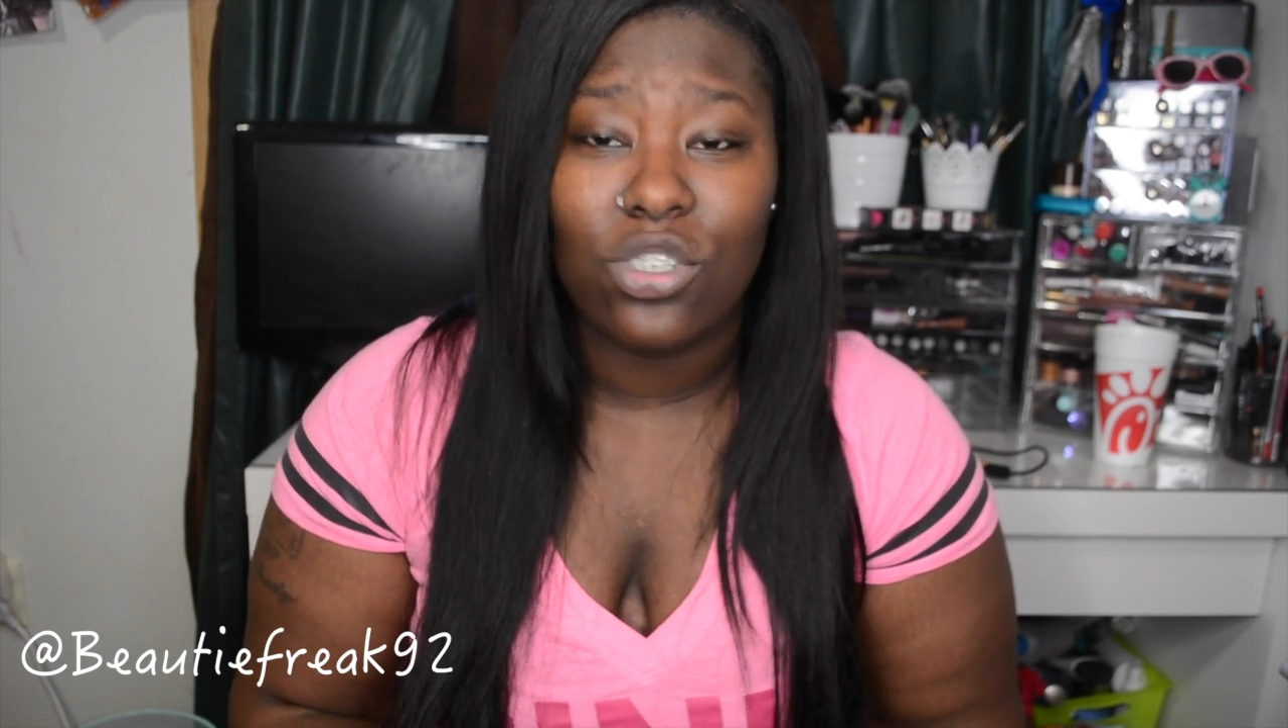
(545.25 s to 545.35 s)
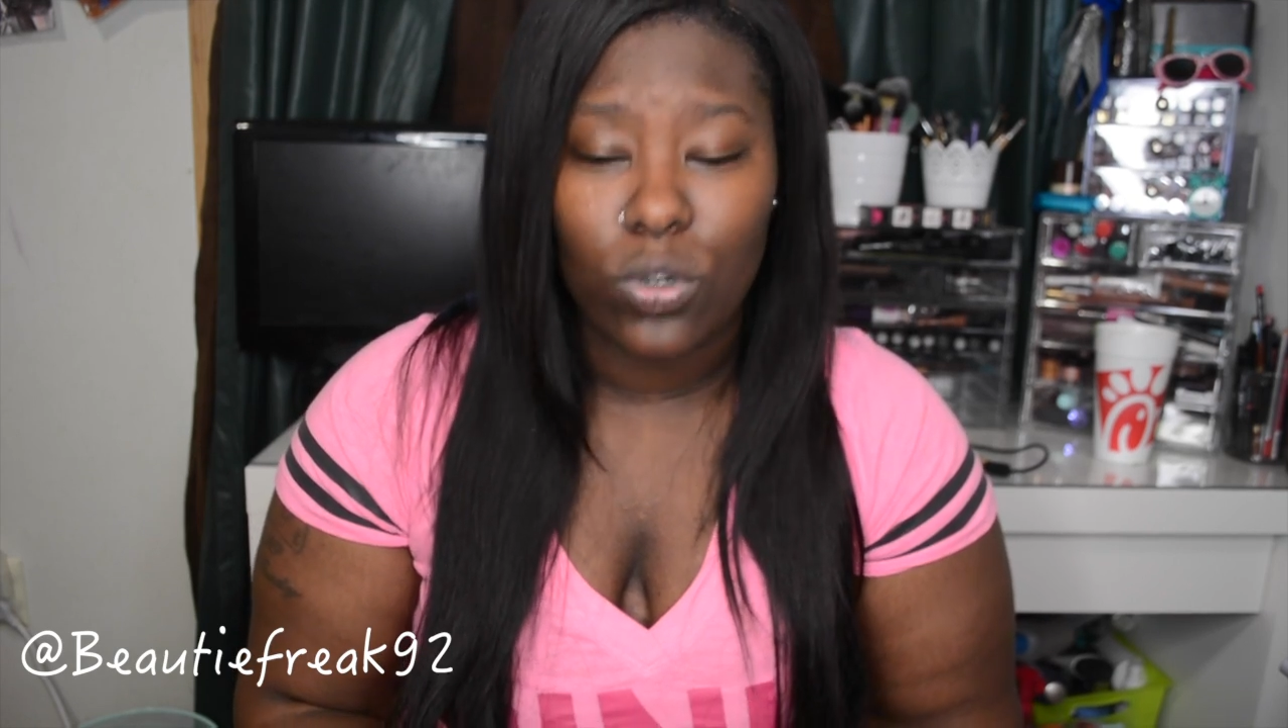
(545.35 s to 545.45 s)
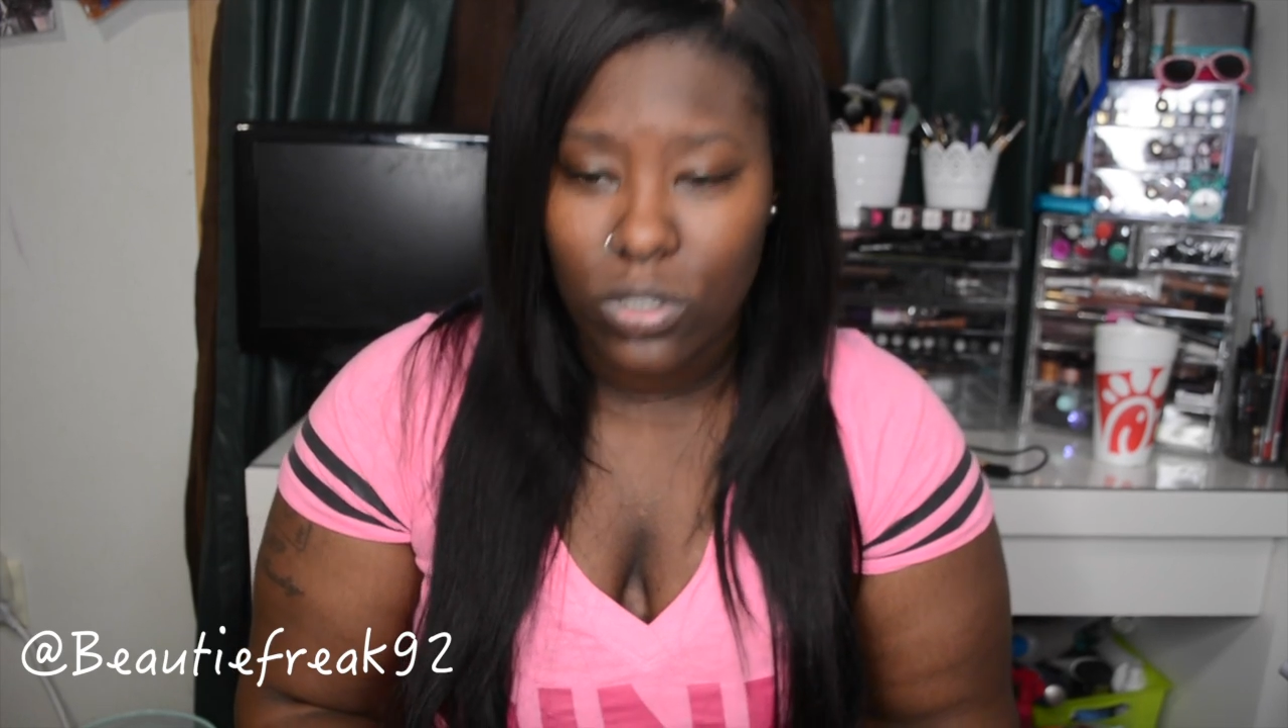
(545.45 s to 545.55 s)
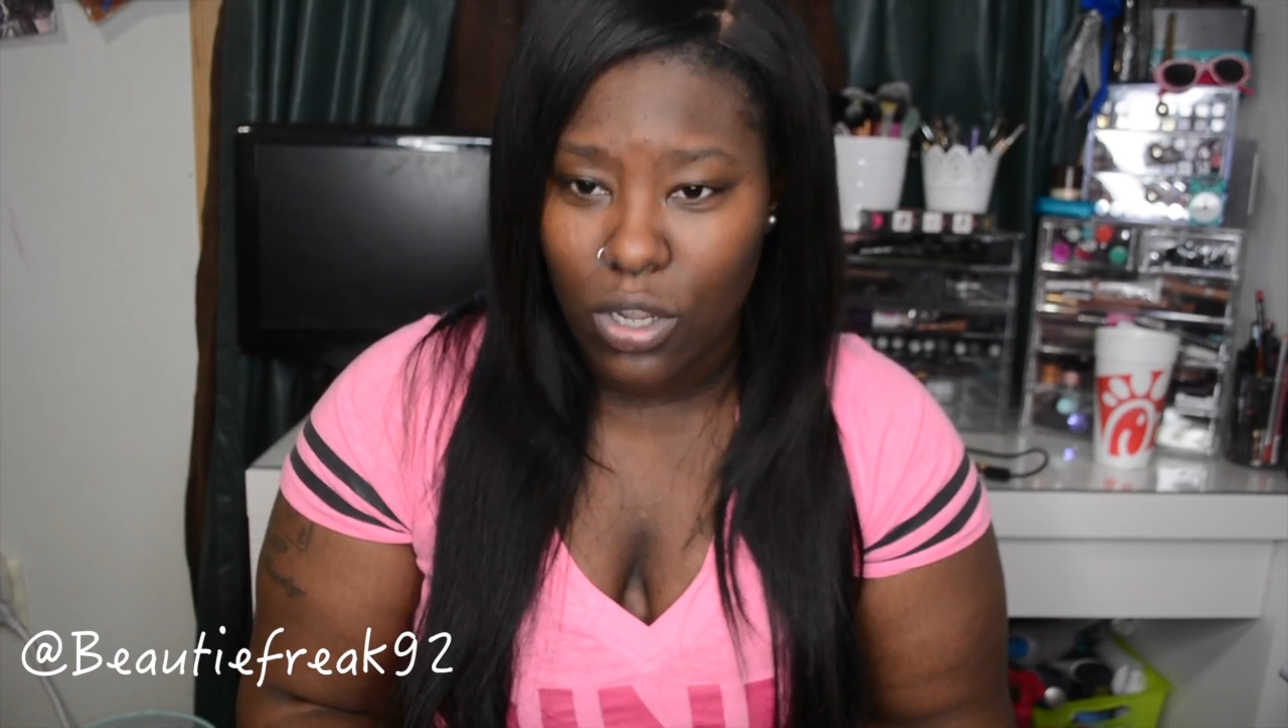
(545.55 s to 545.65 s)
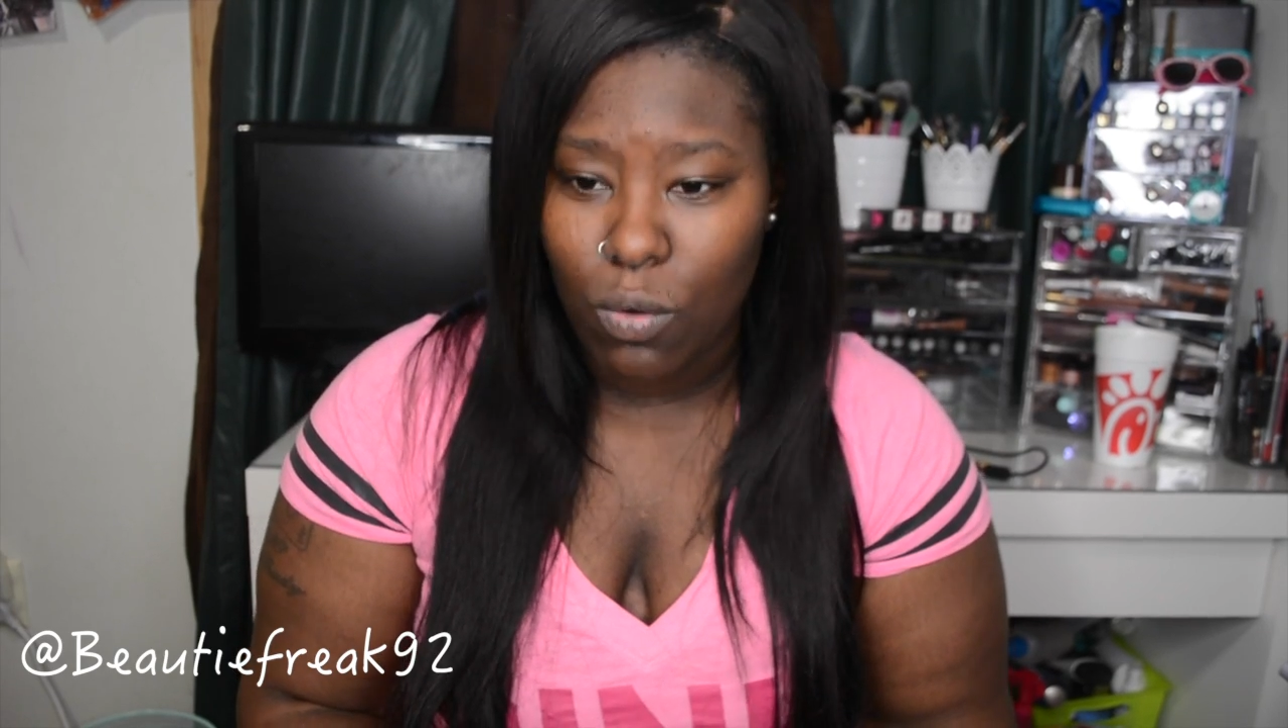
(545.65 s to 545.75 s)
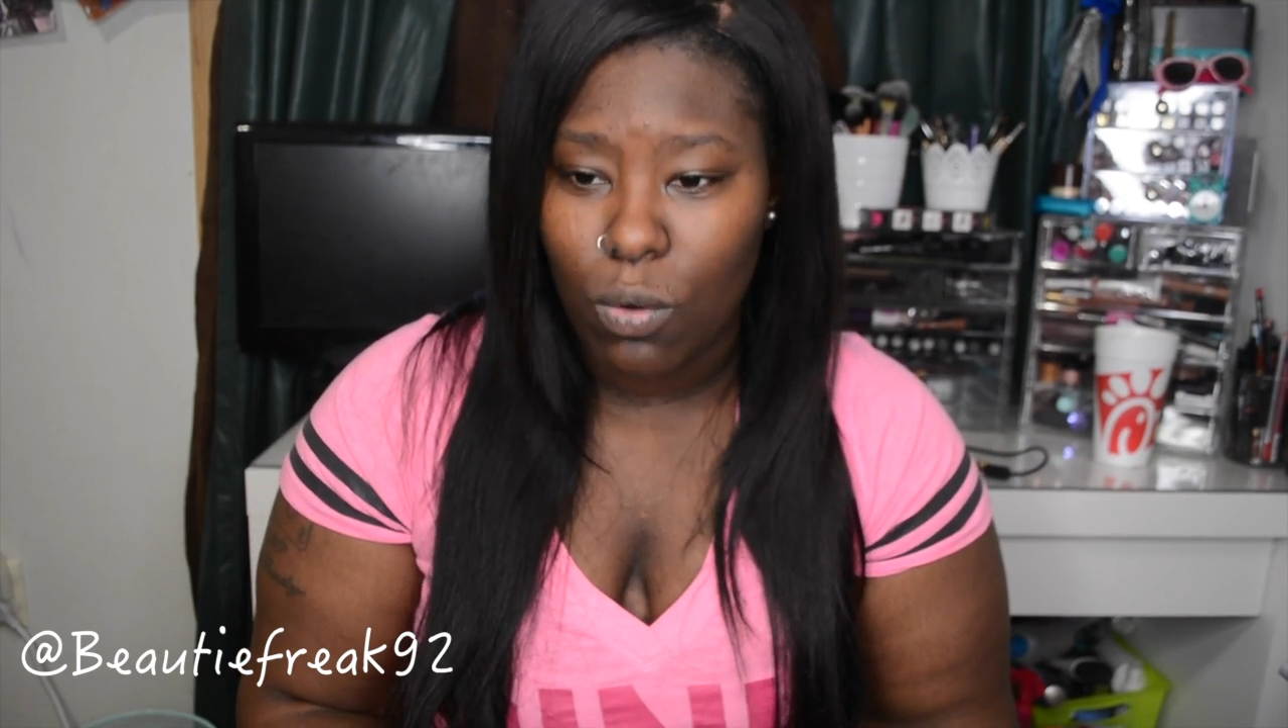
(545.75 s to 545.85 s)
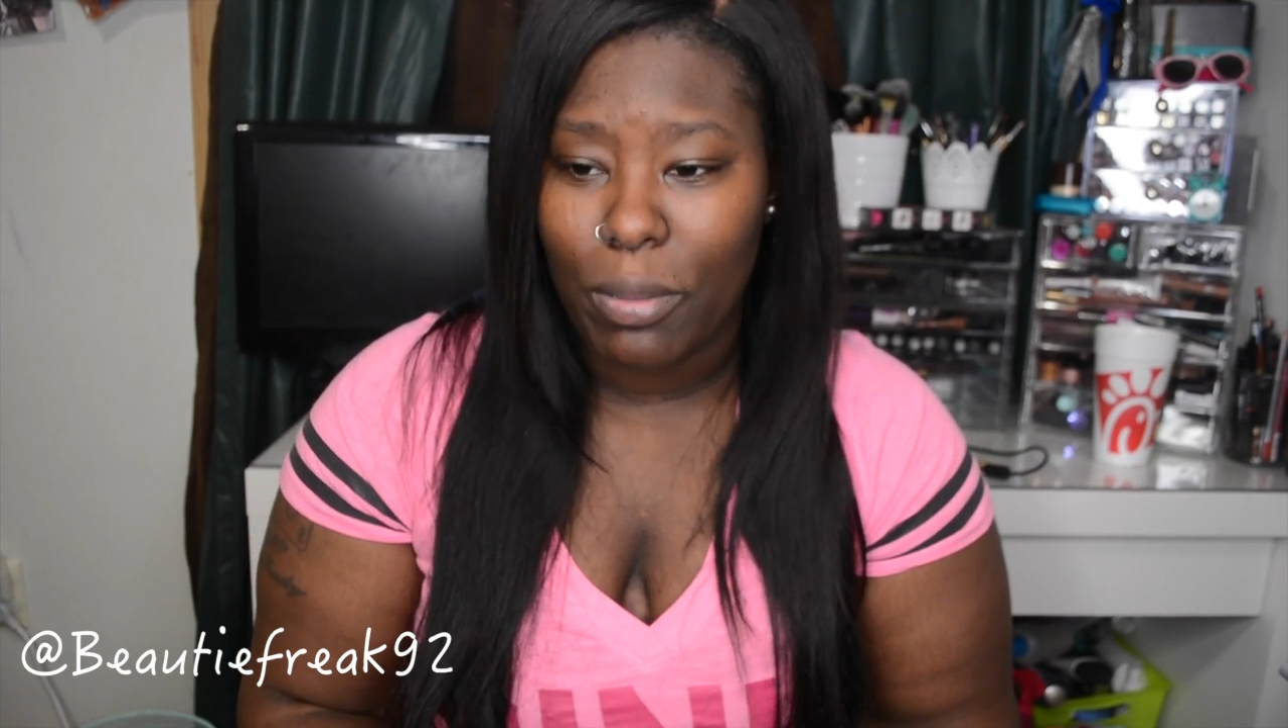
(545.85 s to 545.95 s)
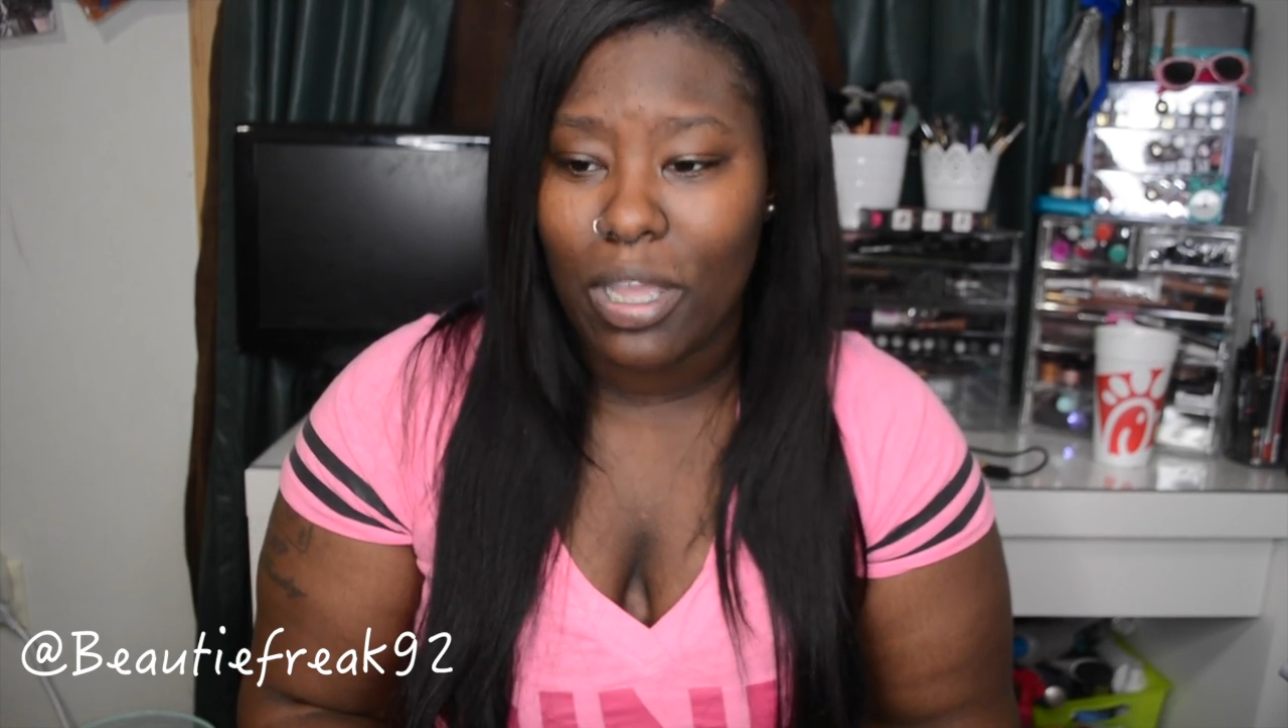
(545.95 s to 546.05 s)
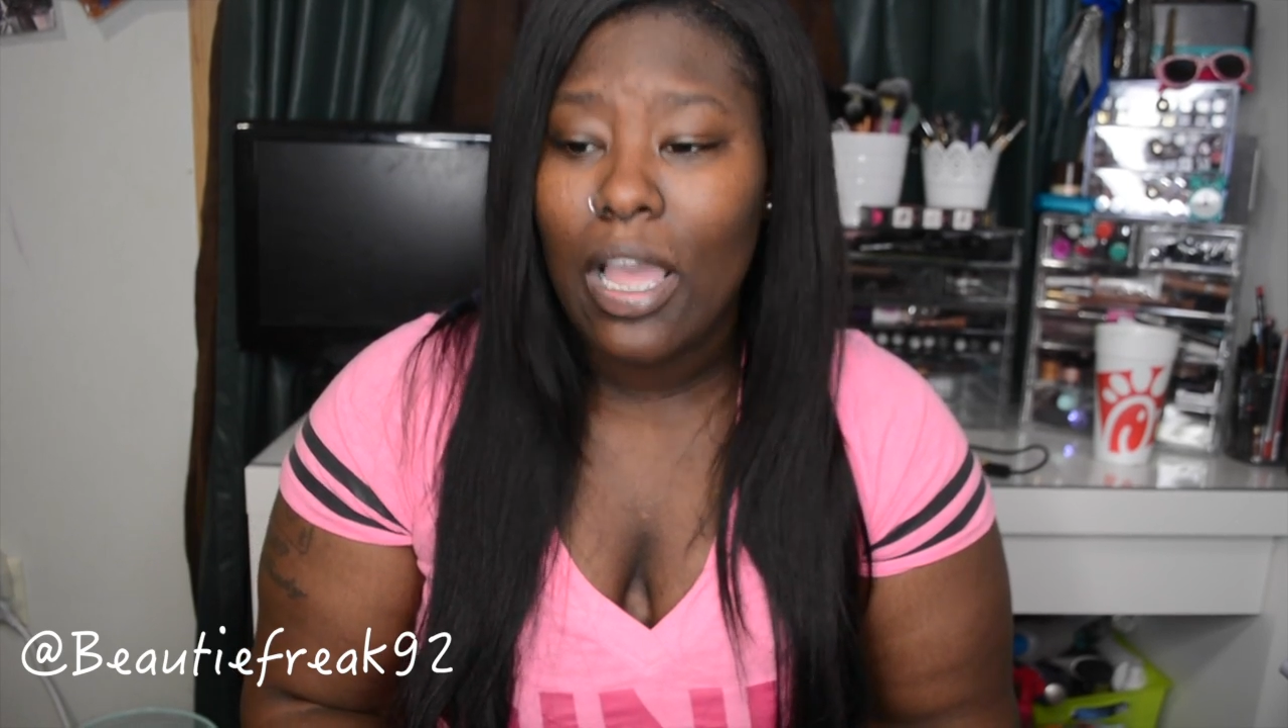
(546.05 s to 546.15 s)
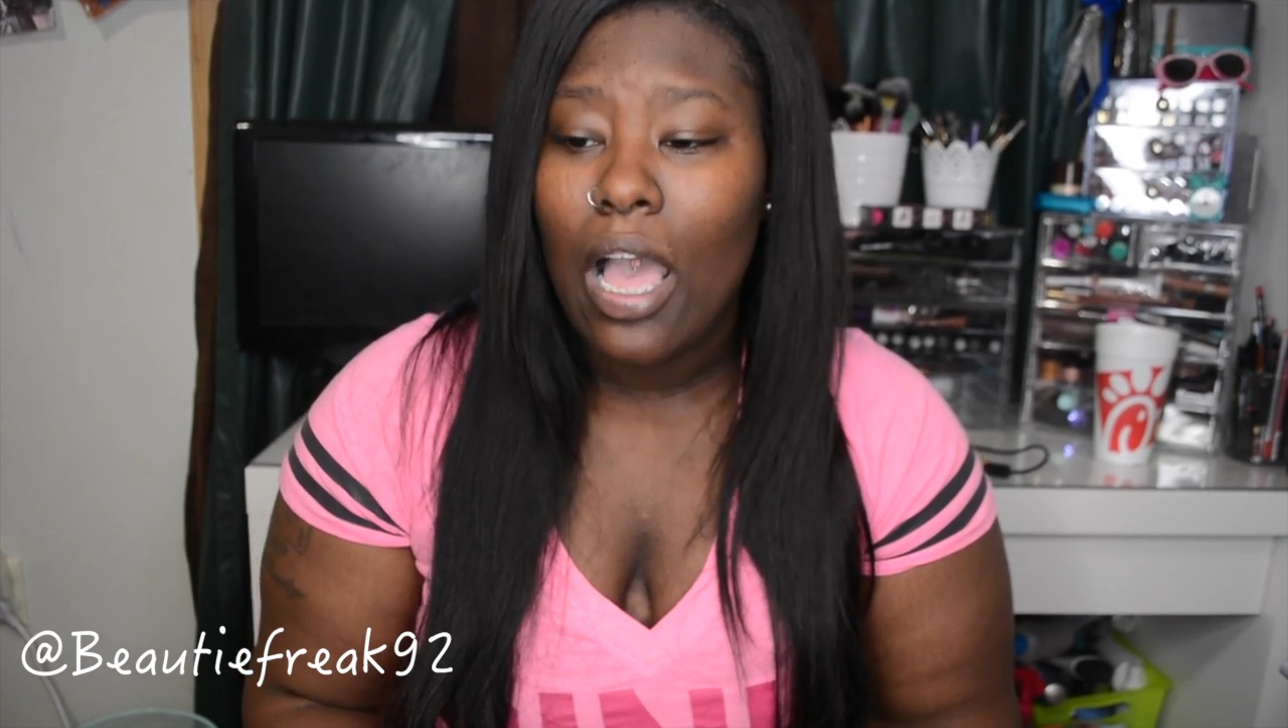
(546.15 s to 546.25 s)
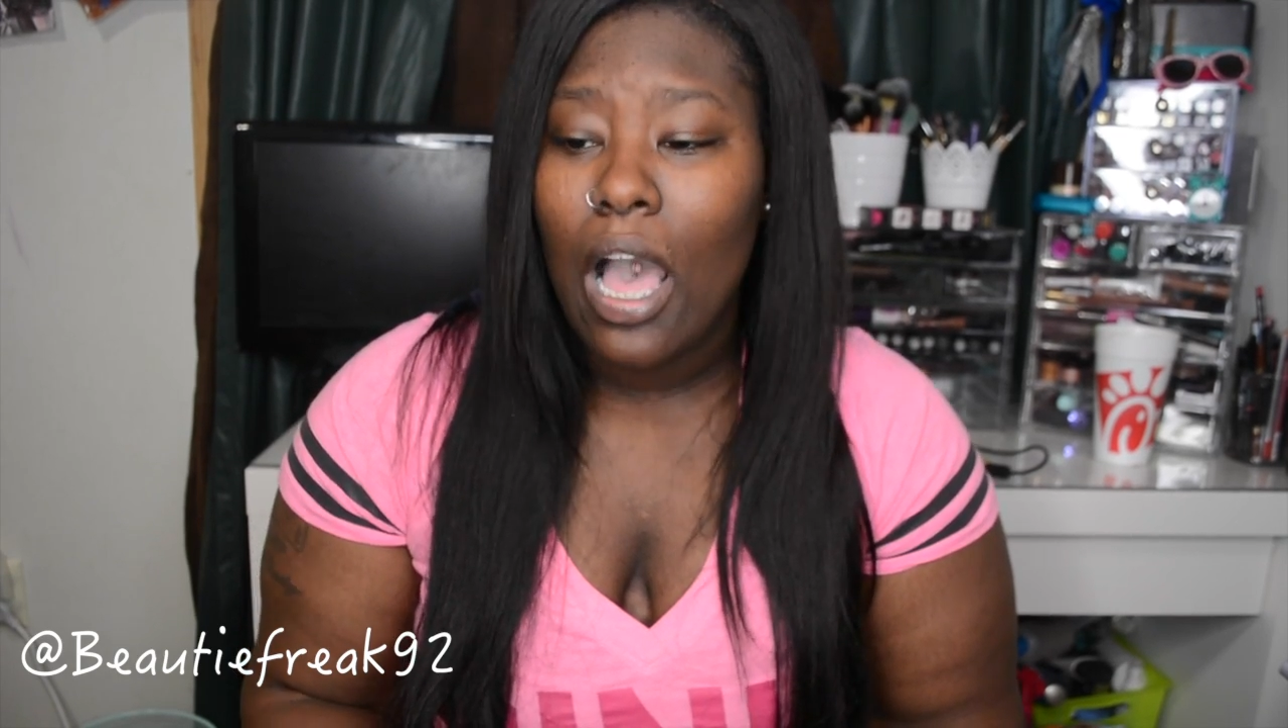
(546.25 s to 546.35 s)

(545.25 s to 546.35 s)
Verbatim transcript: short term will be